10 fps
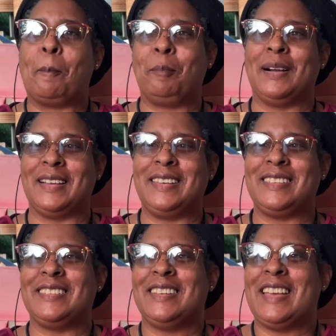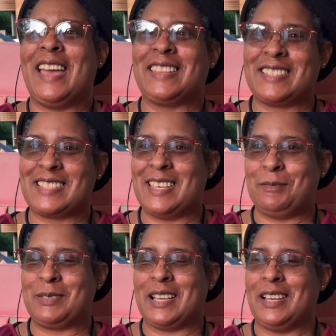but at the
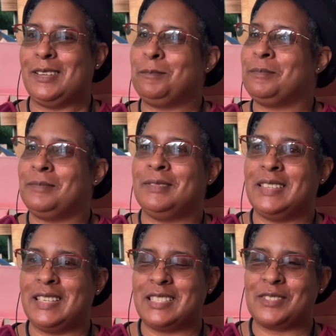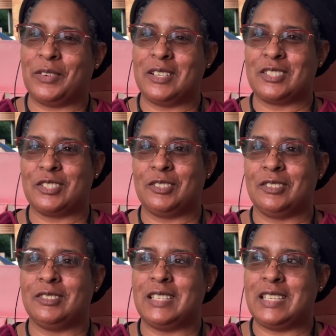same time, it's
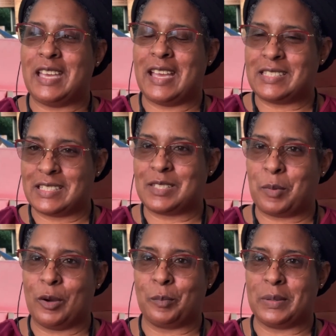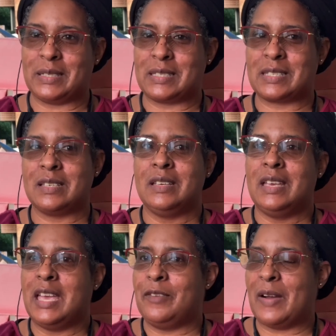functional, it has its purpose.
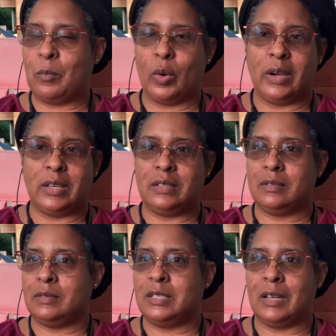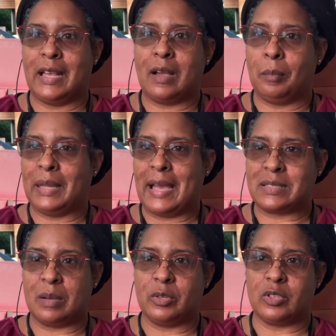If I'm wearing, like a black
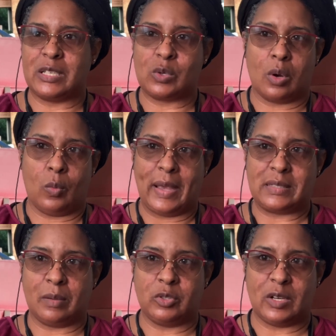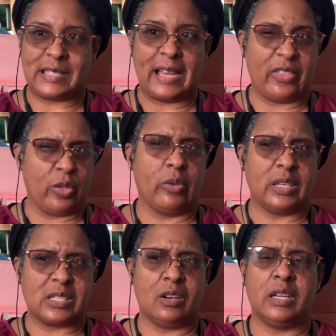summer dress or a white summer dress, I can throw
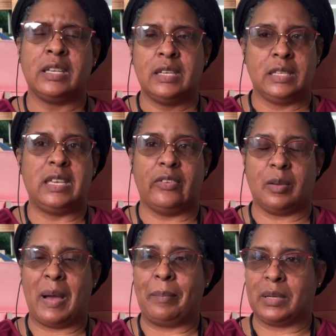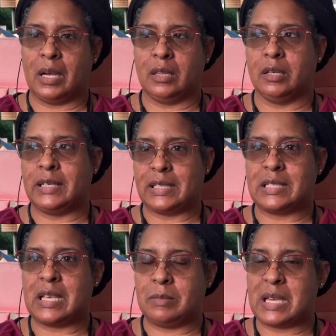this on, give it a pop of color, and at the
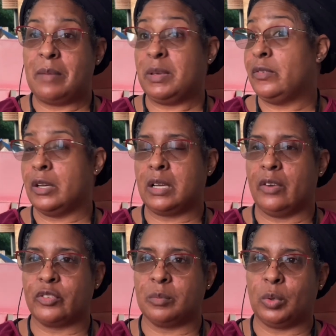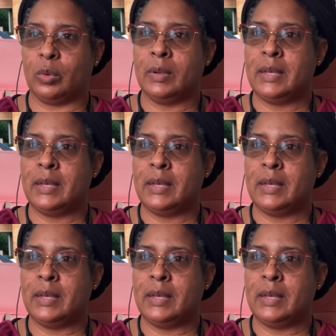same time be very comfortable